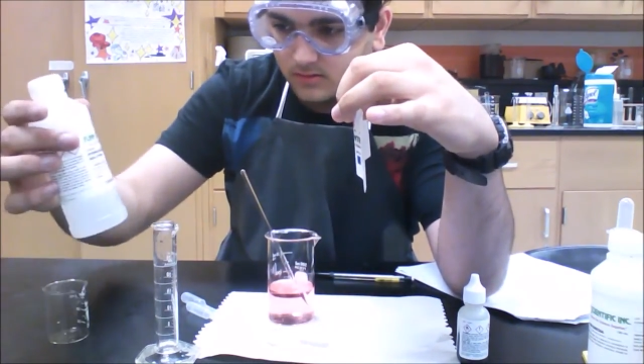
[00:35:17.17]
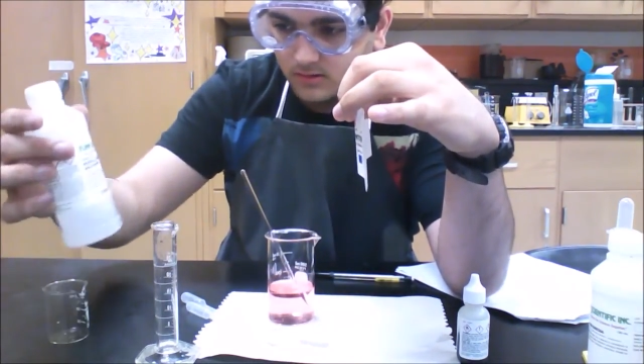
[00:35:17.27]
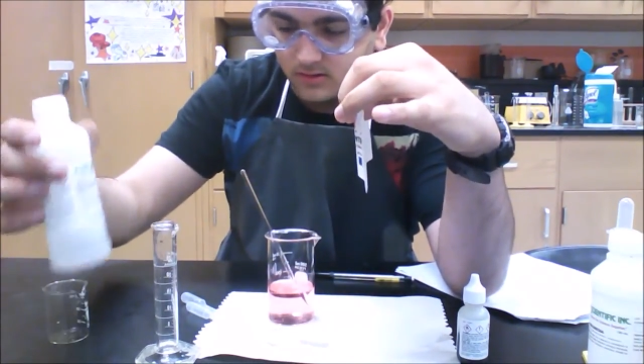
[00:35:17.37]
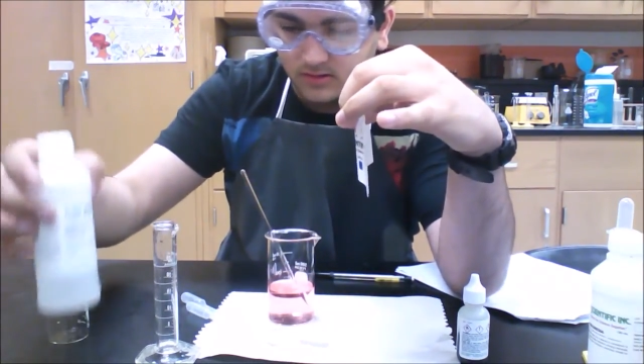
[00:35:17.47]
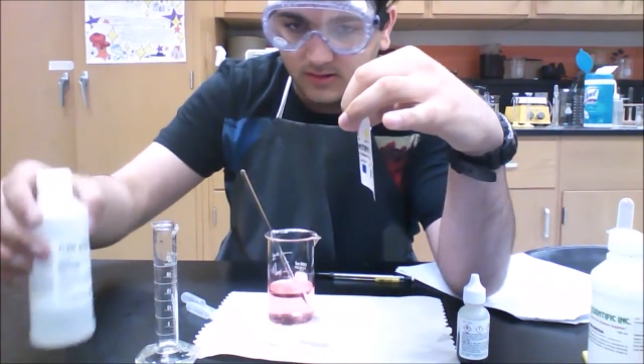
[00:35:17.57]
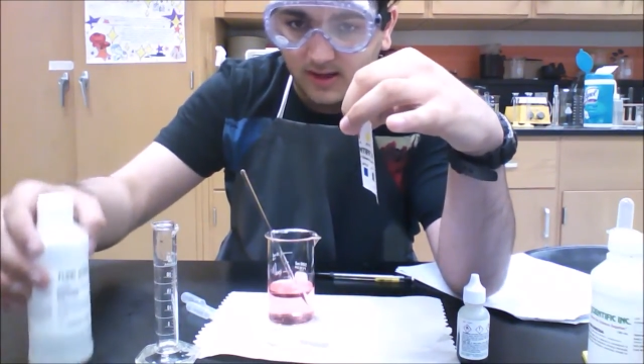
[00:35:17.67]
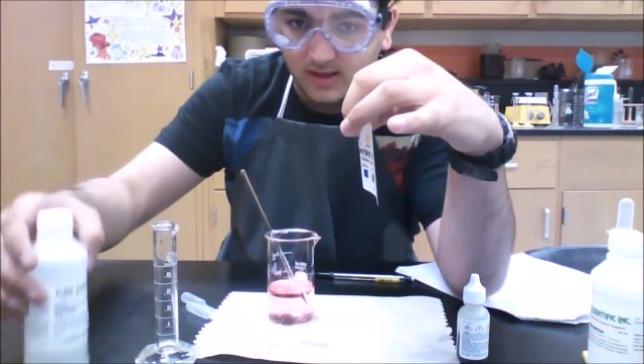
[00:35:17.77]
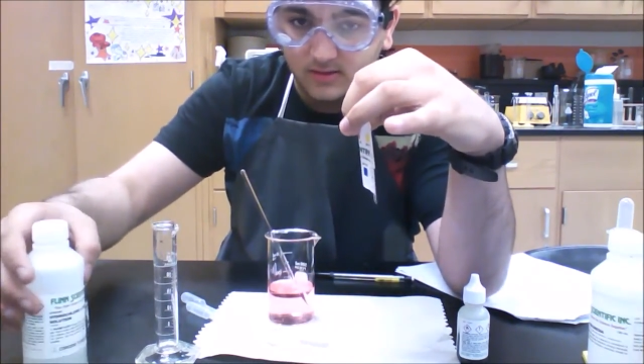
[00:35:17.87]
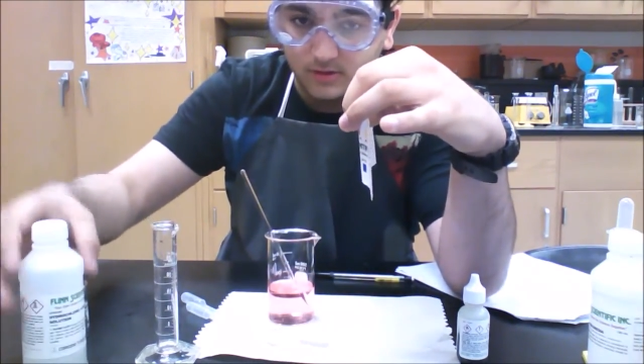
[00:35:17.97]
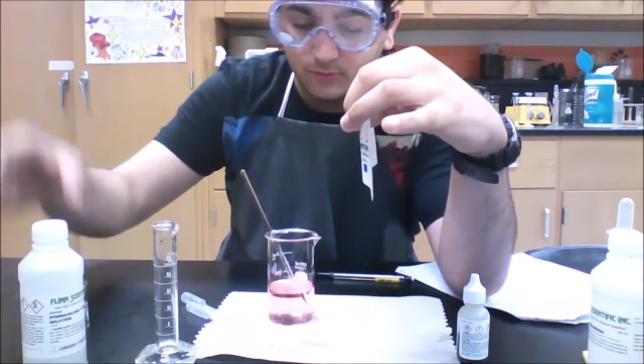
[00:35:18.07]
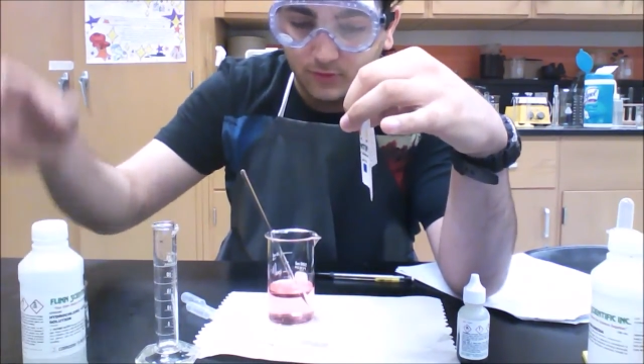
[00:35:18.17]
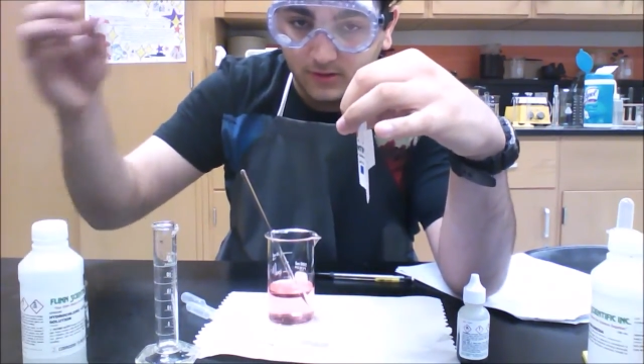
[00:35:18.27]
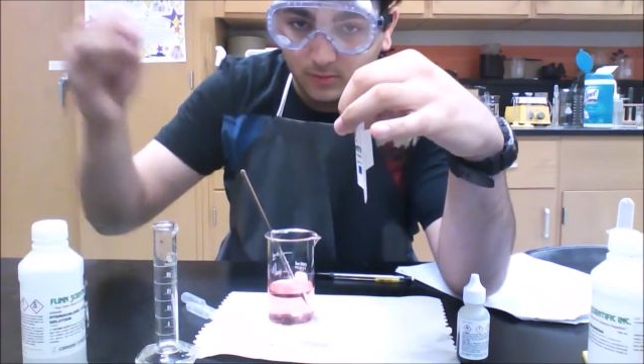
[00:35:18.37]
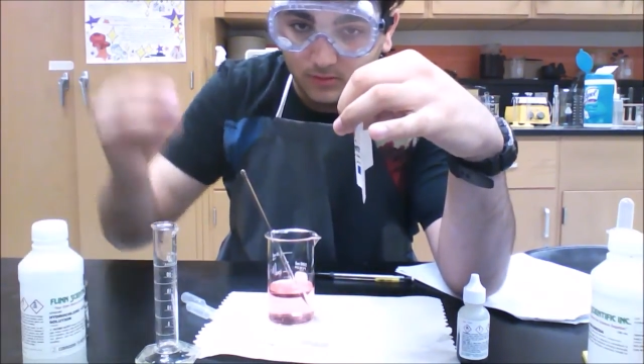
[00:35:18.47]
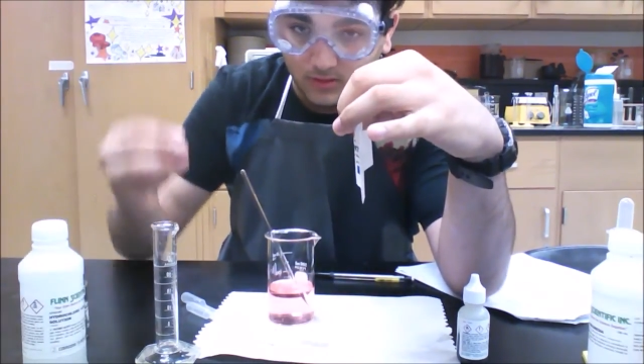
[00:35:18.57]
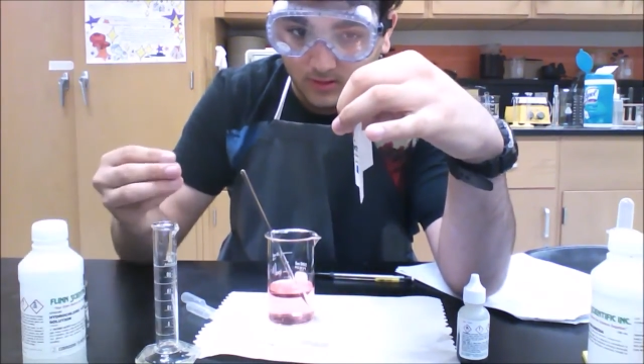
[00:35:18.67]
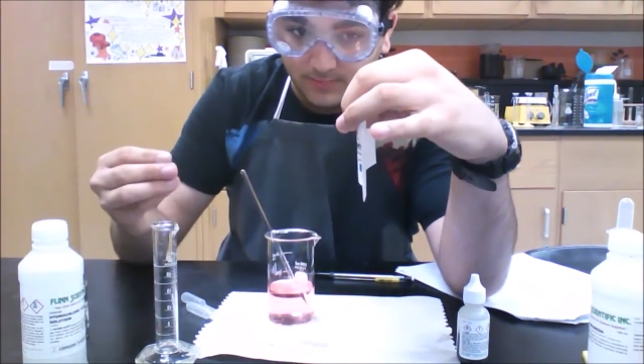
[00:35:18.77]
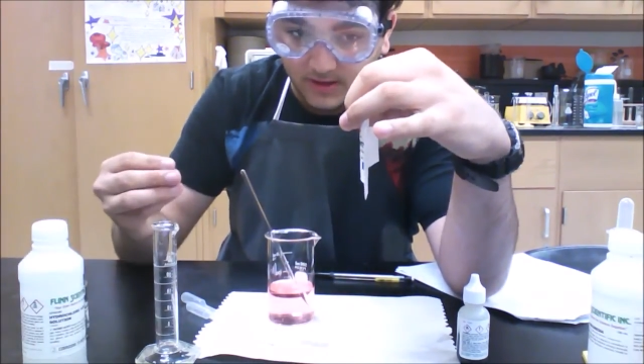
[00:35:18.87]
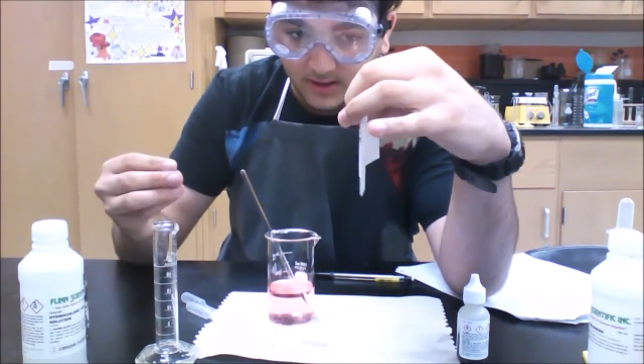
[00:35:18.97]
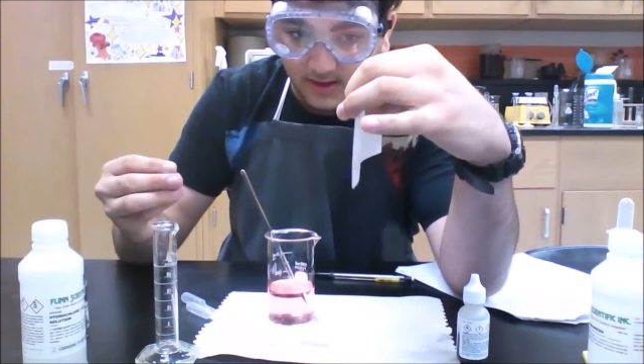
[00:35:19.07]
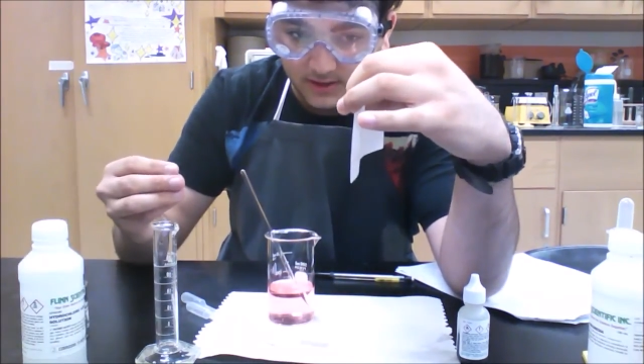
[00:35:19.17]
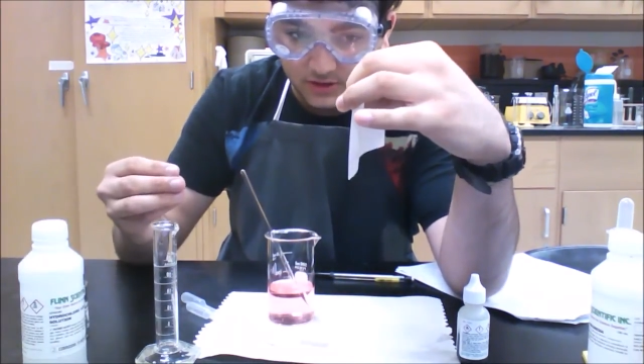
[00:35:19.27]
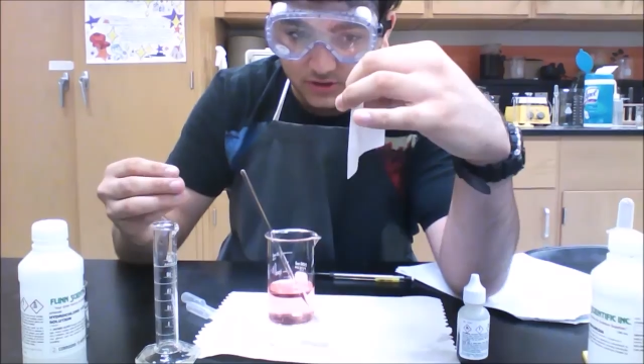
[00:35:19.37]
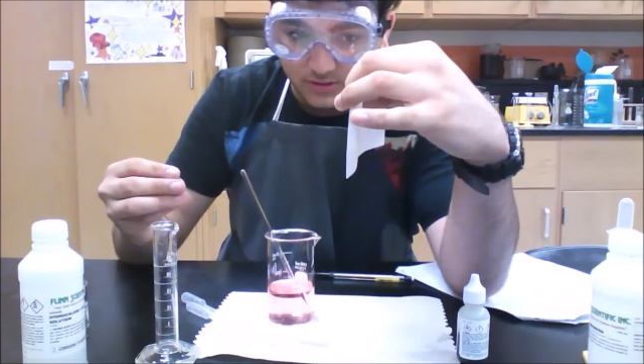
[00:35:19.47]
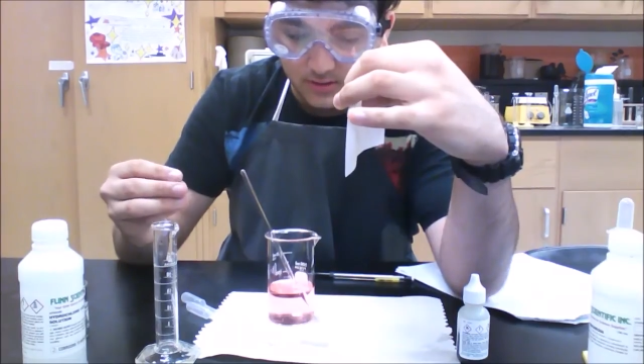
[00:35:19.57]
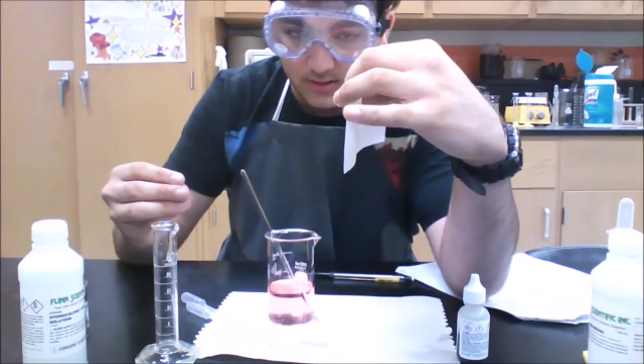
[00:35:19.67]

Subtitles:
since it's an acid, it reduces the pH.